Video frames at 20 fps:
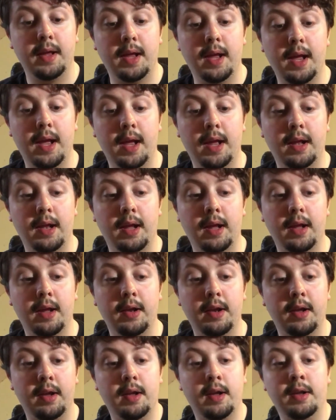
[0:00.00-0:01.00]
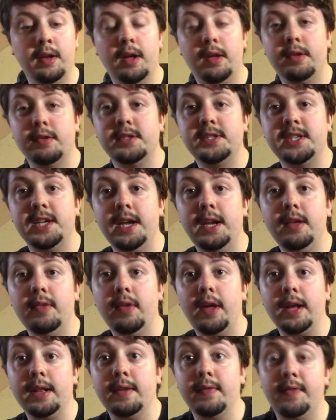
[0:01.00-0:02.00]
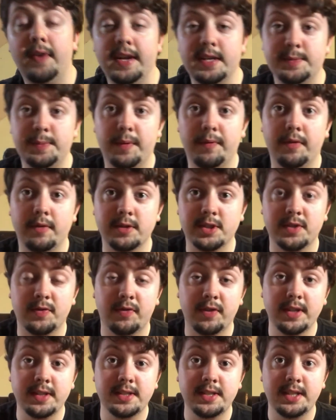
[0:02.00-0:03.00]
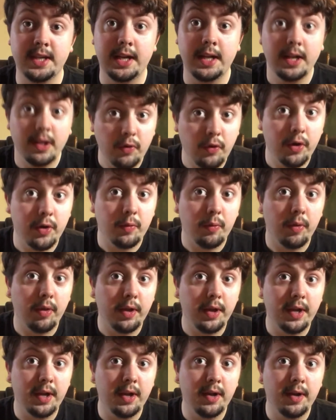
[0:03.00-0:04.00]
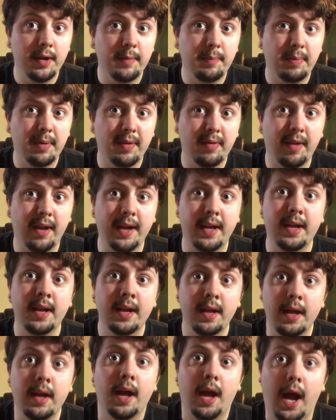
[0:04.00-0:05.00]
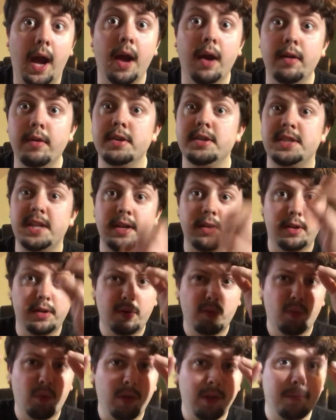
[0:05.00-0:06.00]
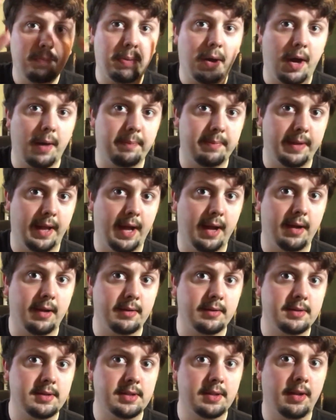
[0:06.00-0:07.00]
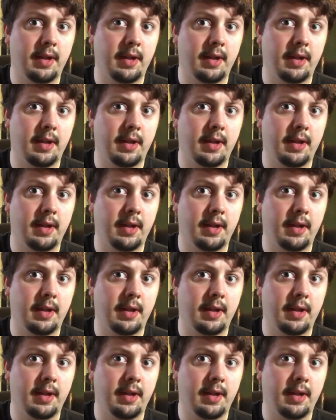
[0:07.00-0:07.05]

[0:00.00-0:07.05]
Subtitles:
And another scene, like the Fastbutt versus Finn scene, looked really good. But like, I understand that it really popped out.